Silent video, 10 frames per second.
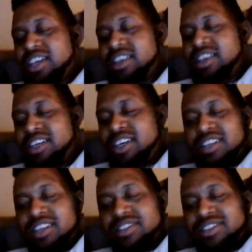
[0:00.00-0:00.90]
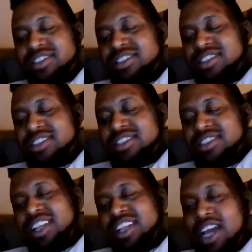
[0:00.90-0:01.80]
He'll
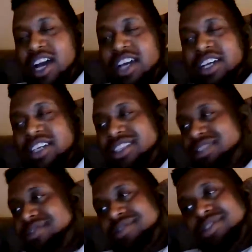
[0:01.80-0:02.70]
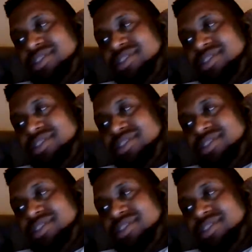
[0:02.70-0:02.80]
now.